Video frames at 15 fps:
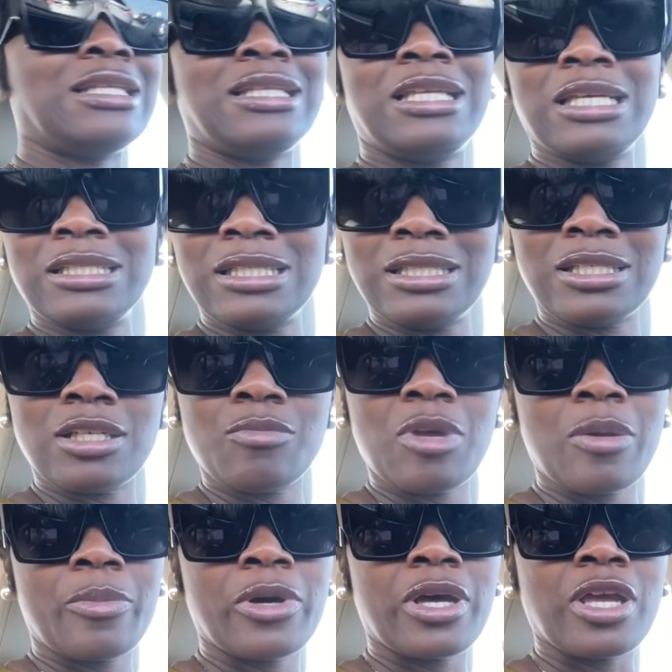this is just
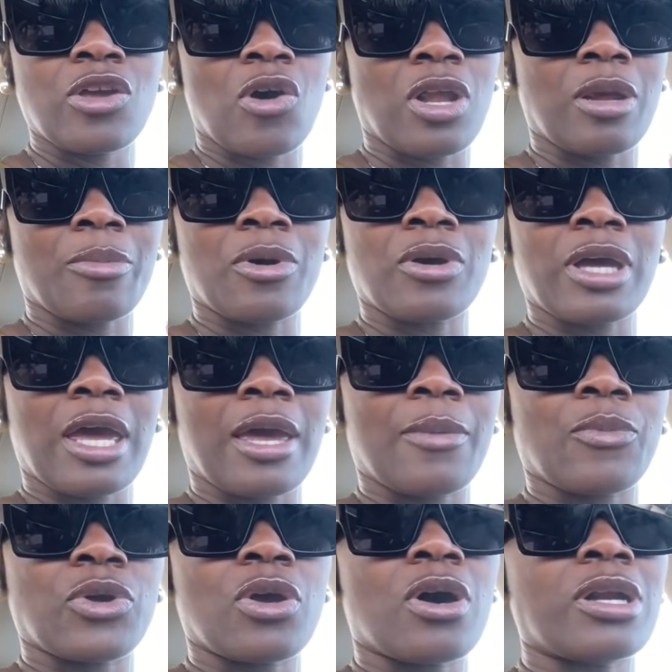me putting y'all up on
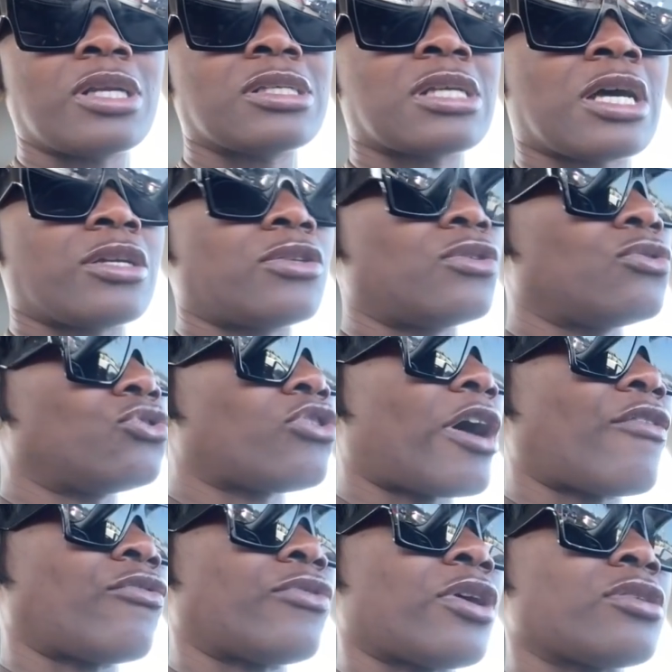game. When y'all decide to do
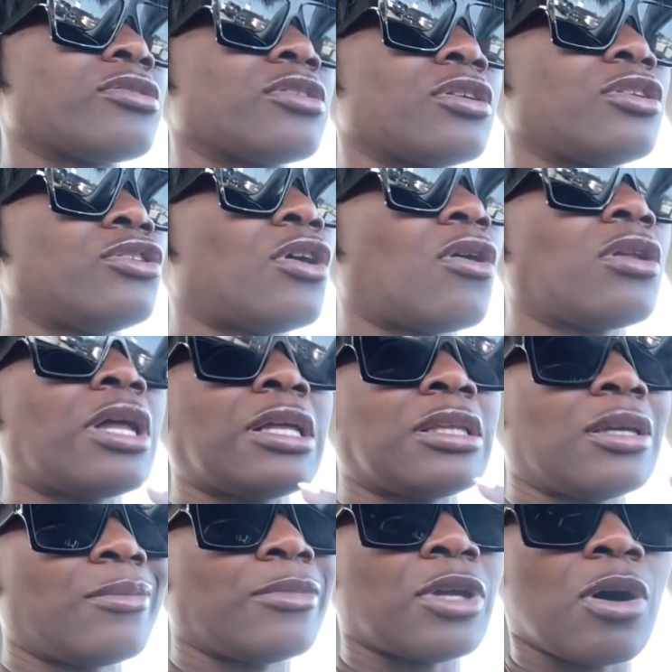travel nursing, don't let
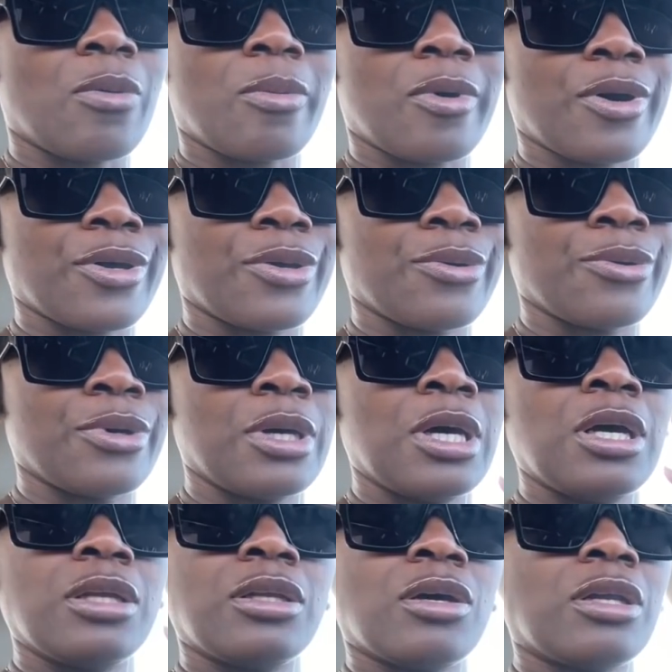them lowball you.
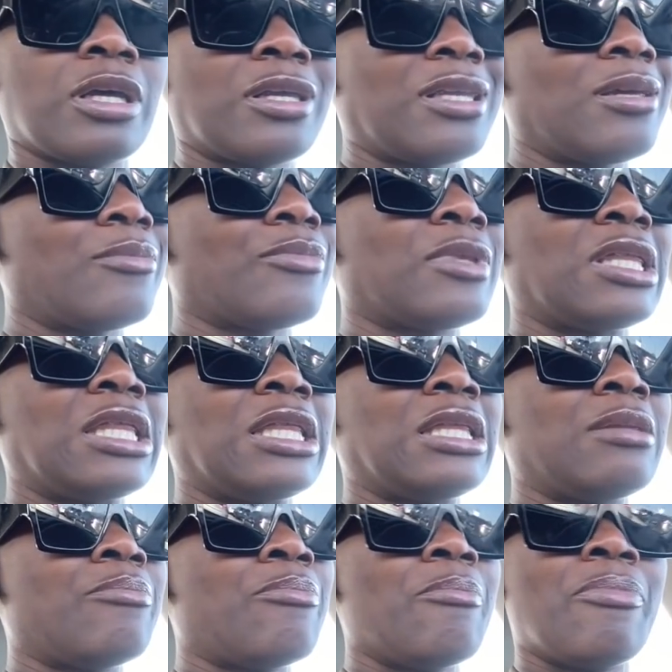Don't let them
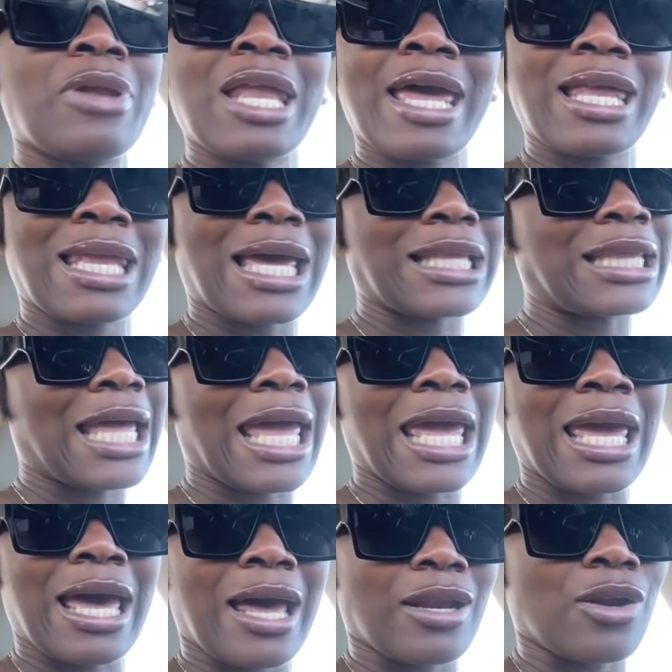play like they
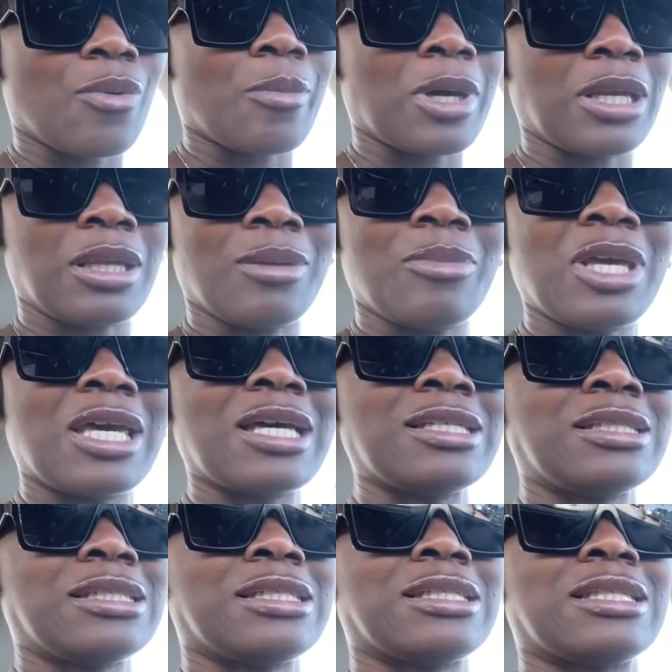ain't got no money
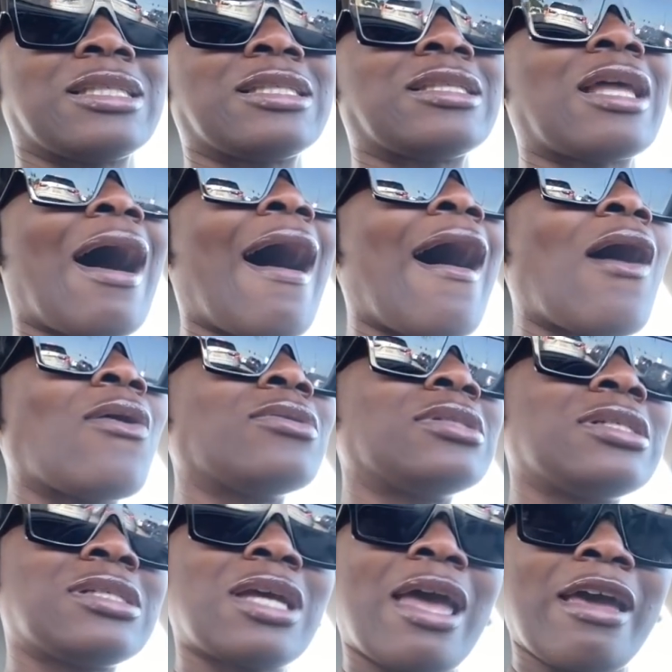because it's
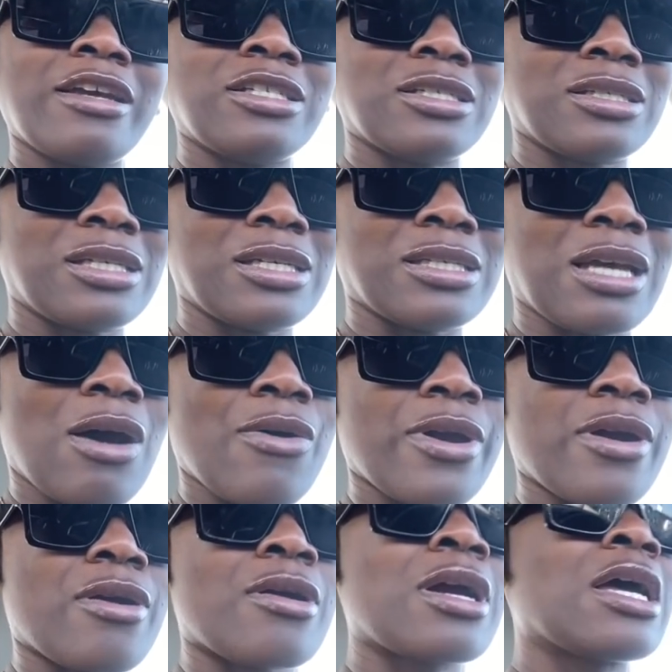thousands of agencies out
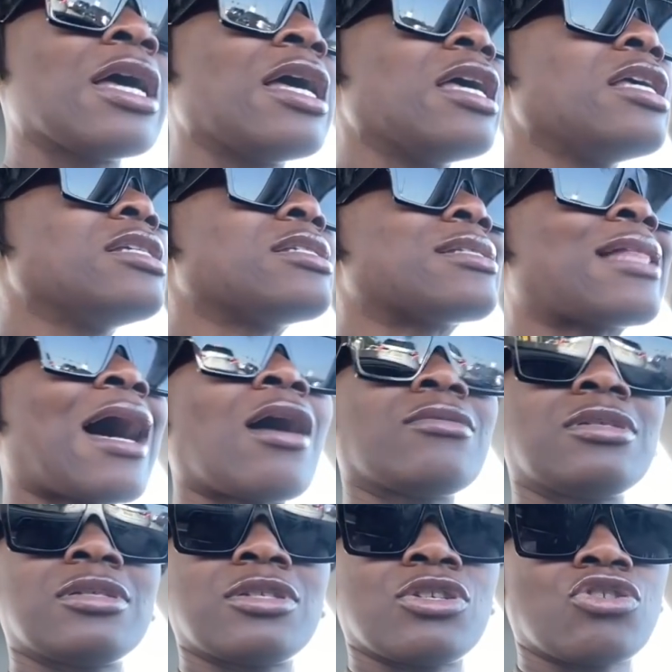here. It's
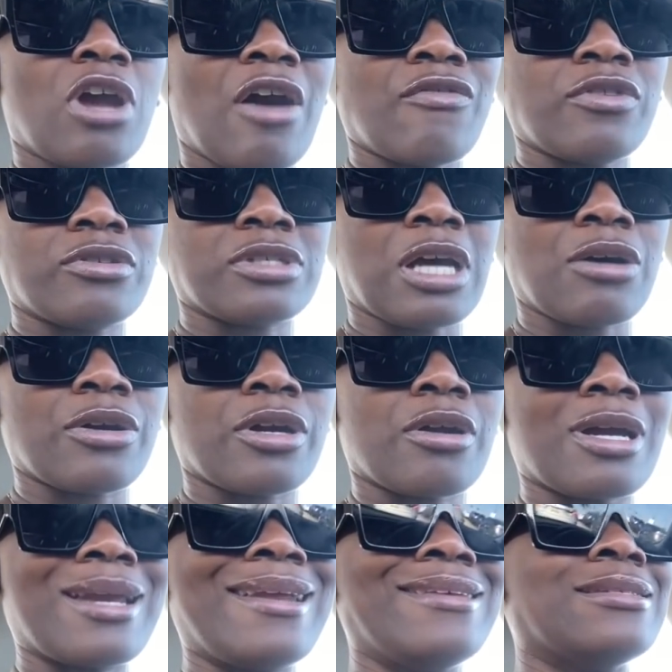thousands of travelers out here
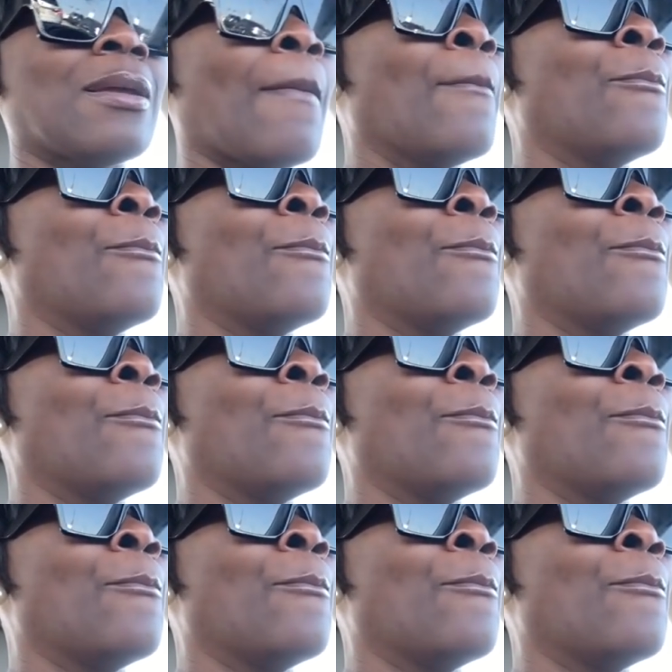and it's